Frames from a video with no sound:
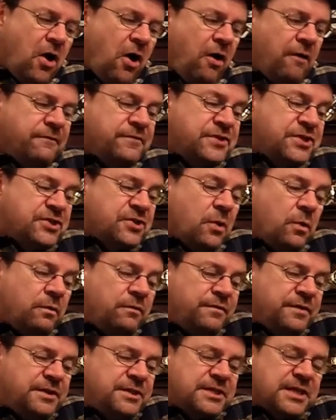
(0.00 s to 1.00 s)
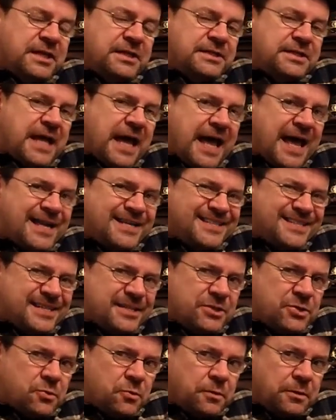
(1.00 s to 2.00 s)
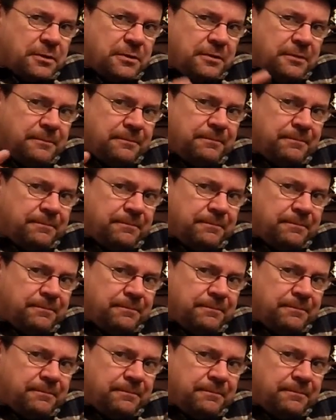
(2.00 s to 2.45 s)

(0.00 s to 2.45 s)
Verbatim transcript: of solvent and acetone,